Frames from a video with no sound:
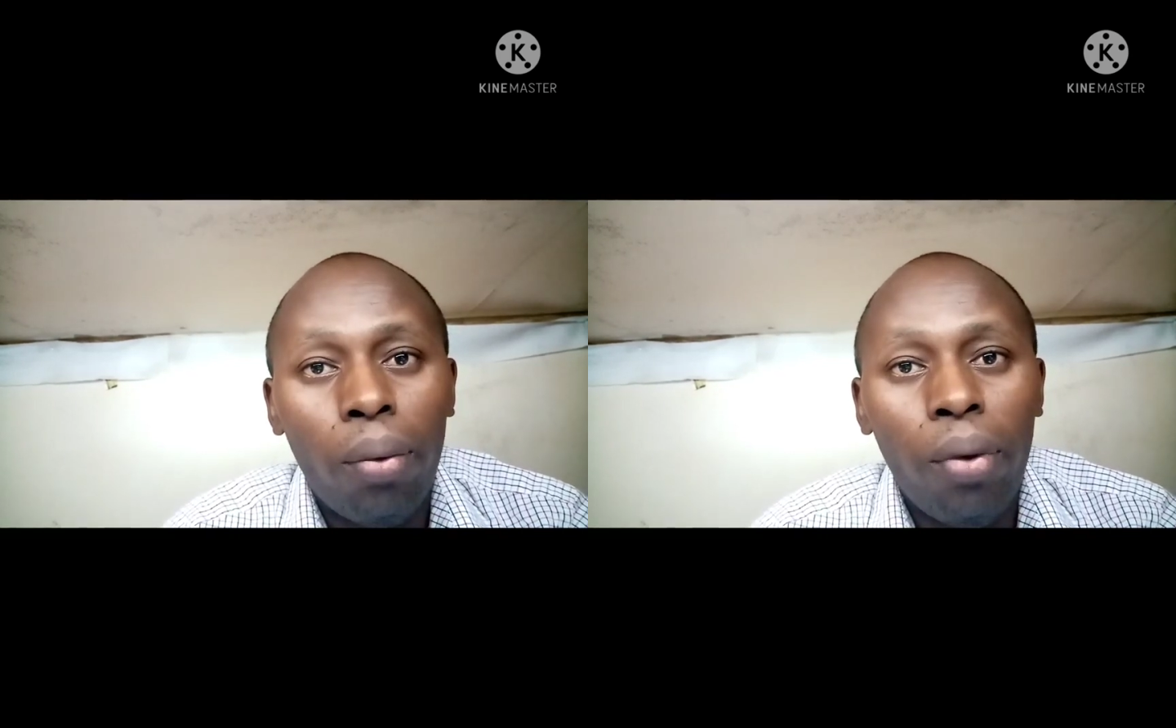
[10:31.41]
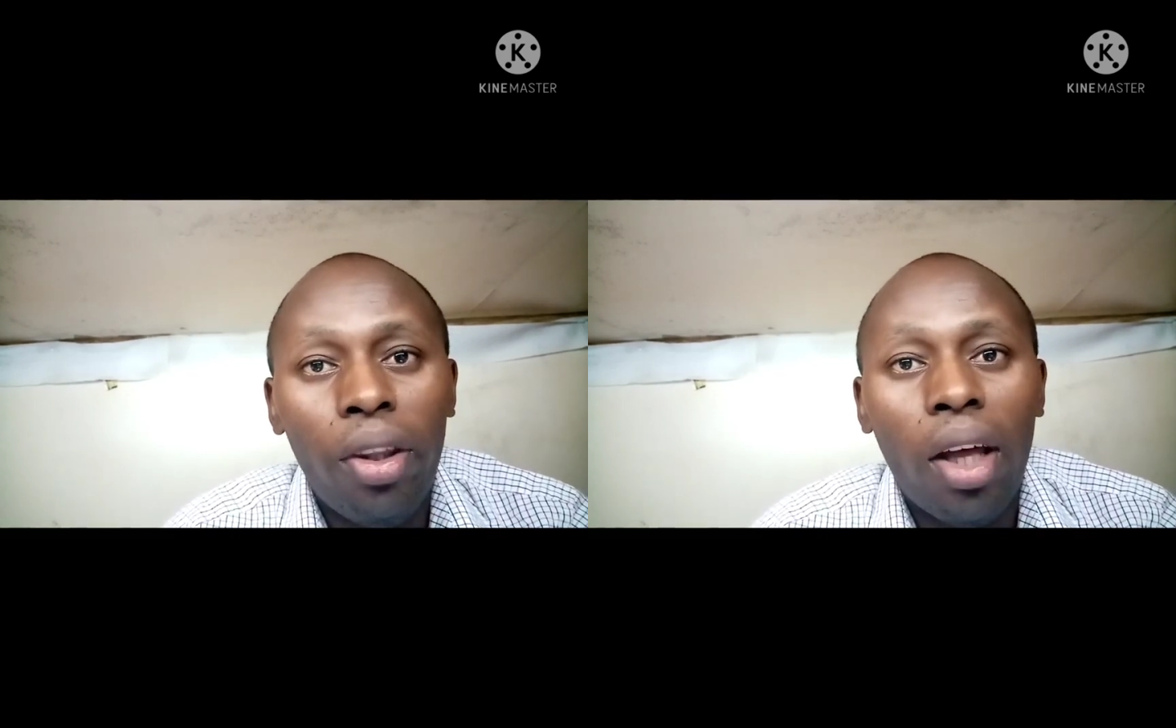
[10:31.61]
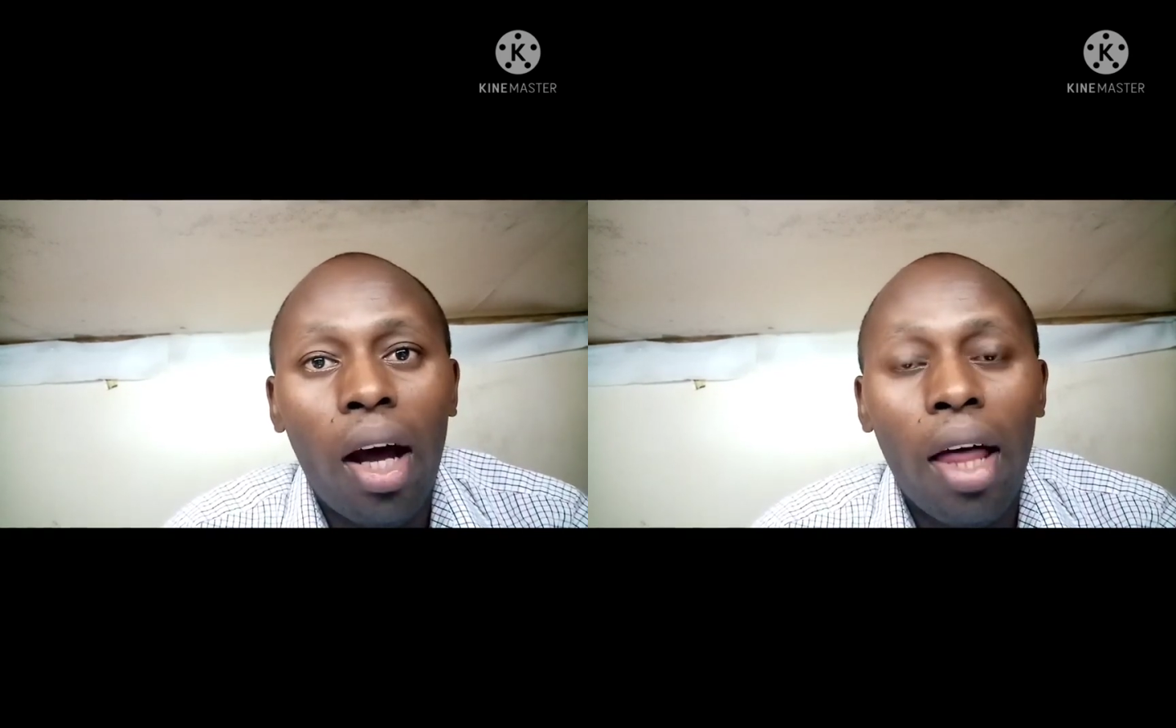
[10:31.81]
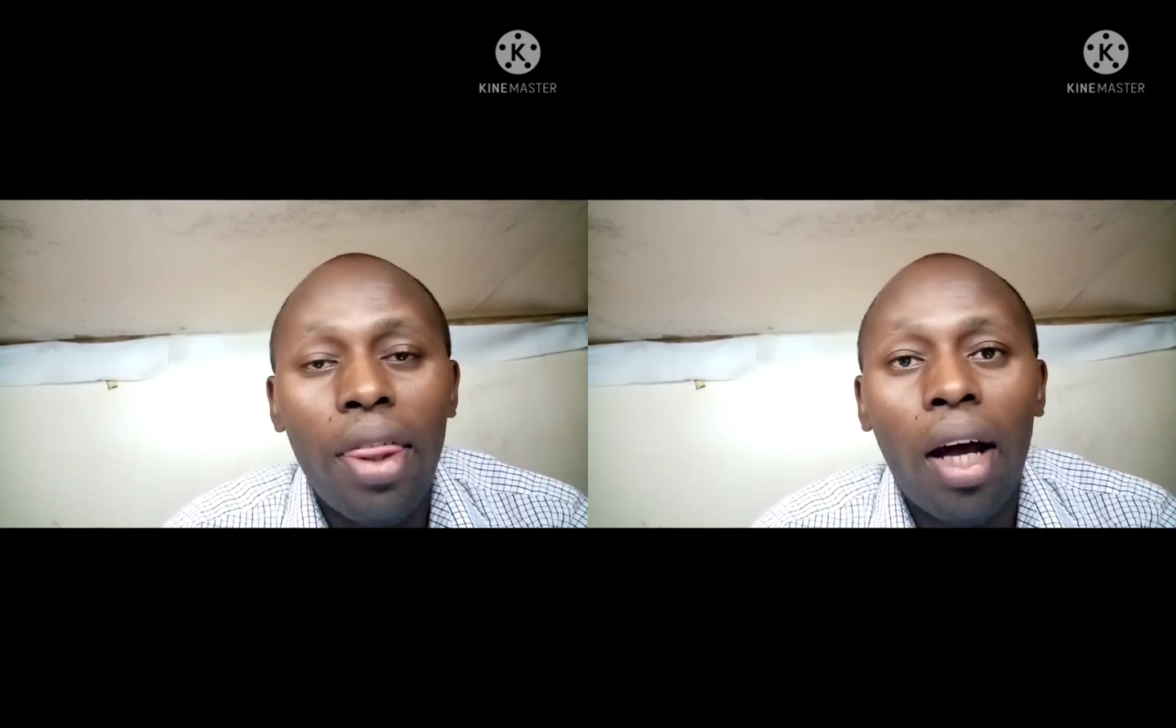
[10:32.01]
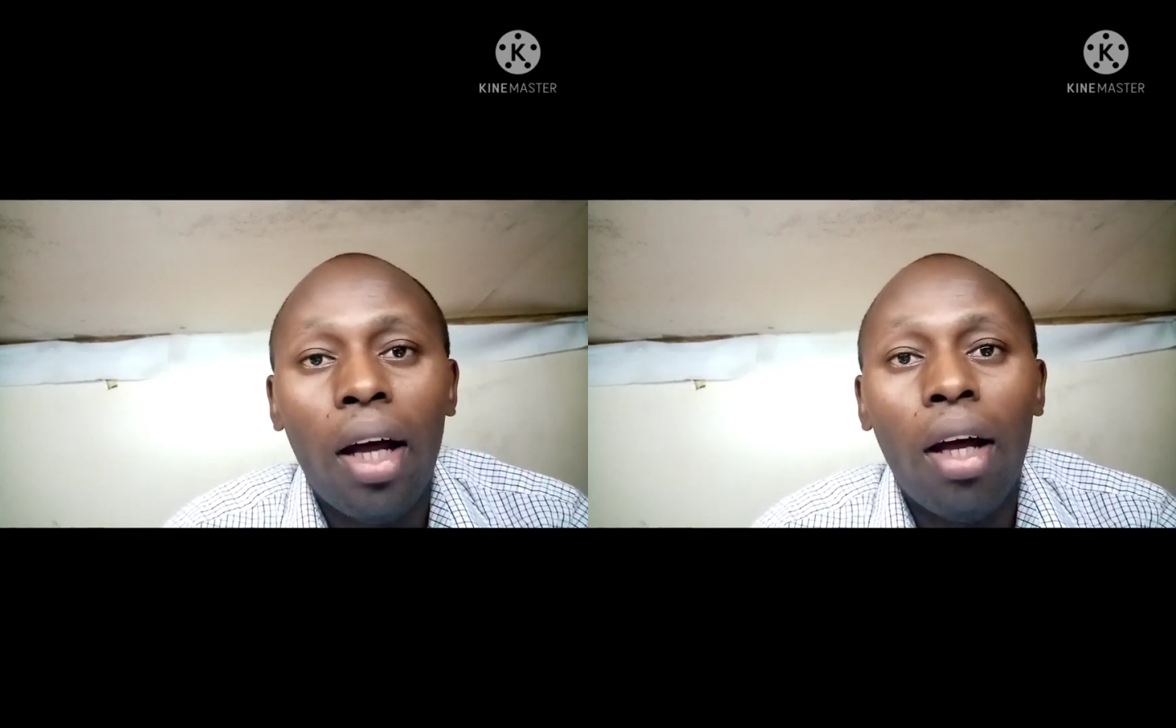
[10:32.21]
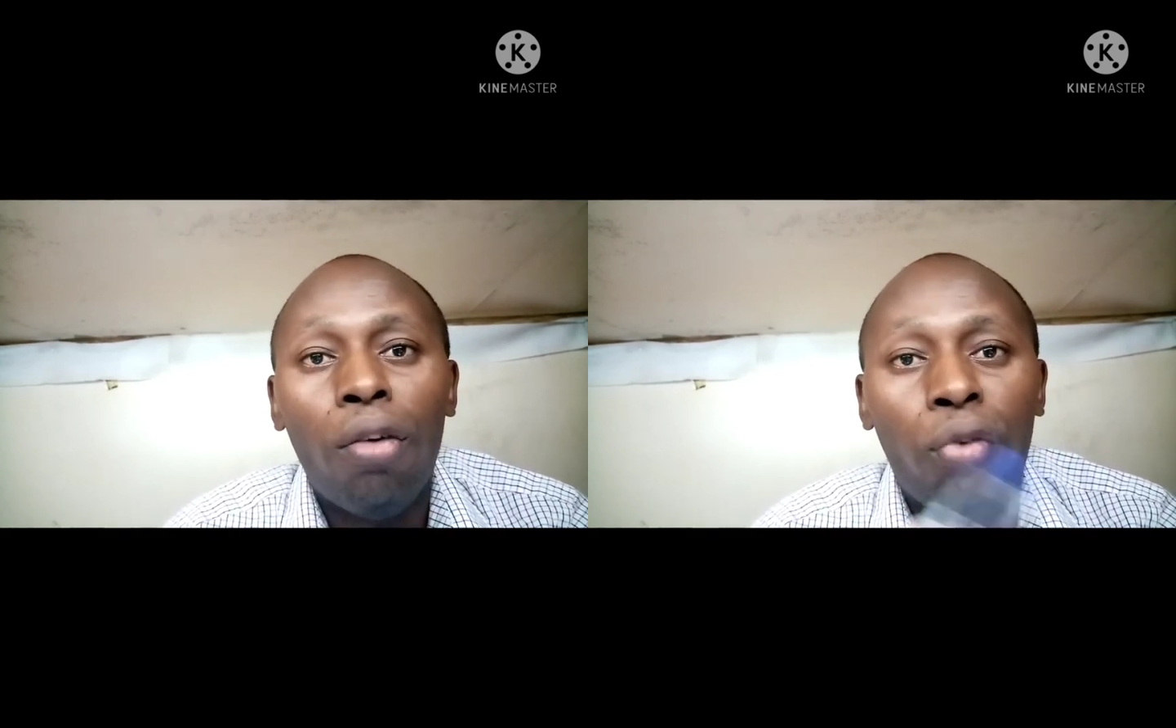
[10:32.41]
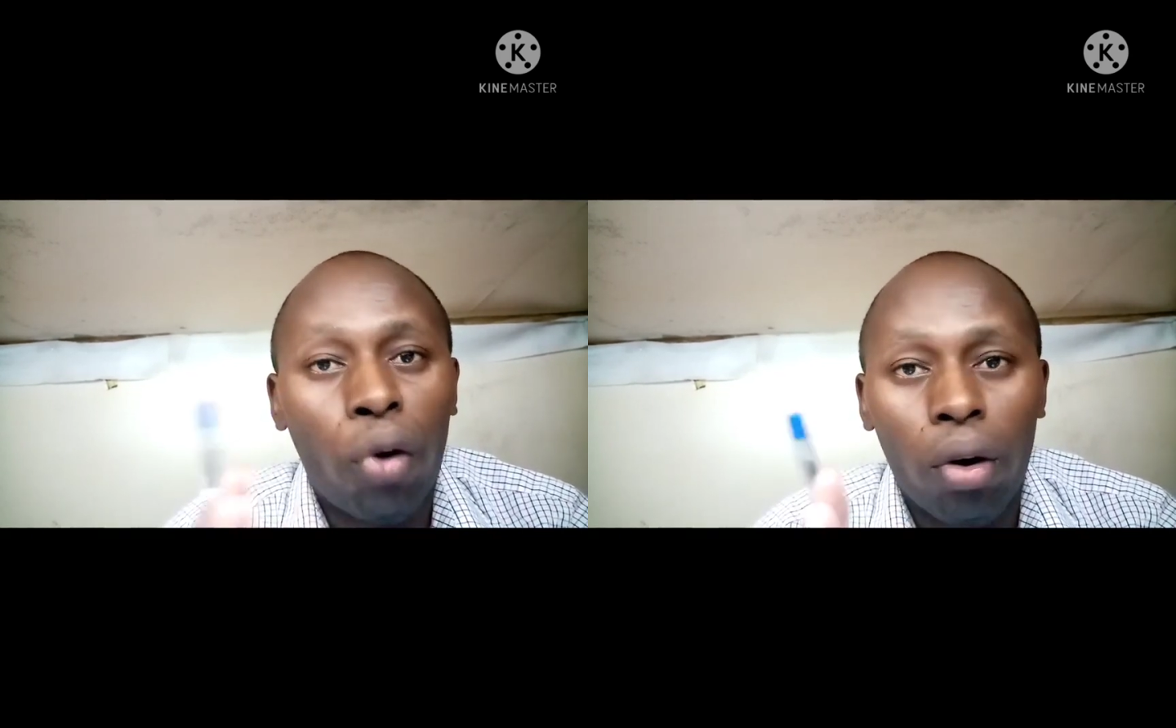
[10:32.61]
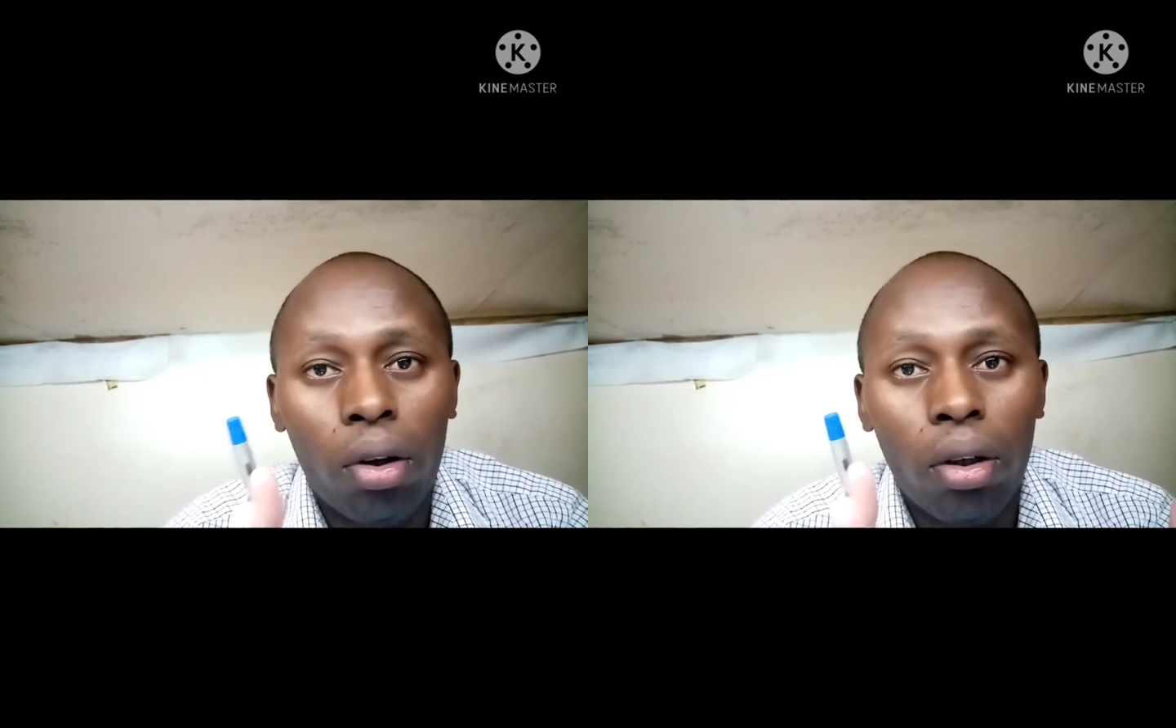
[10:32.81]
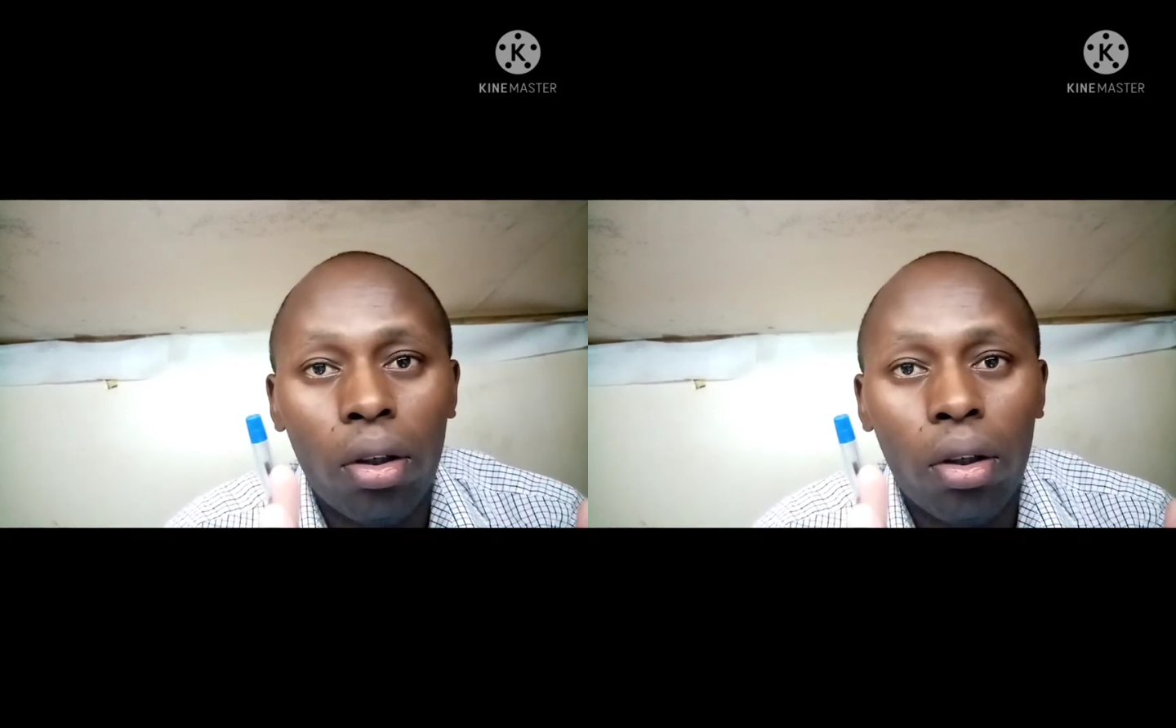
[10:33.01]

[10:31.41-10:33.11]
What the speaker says: with other frog.